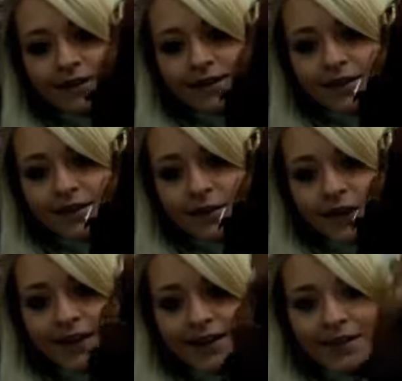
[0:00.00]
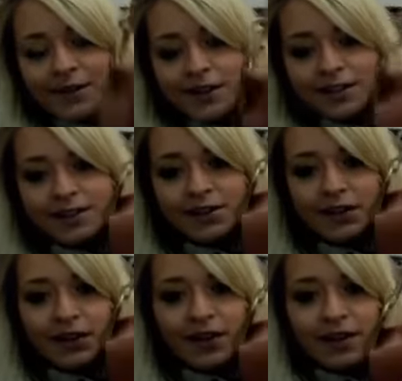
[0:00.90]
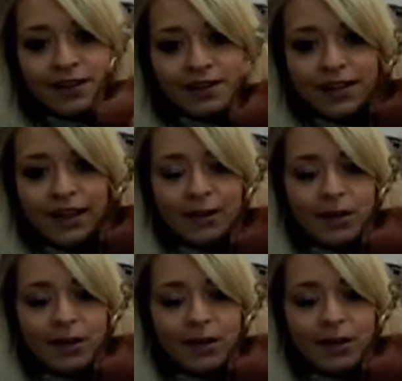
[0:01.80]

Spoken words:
stuffing in and everything, so they're nice and they keep their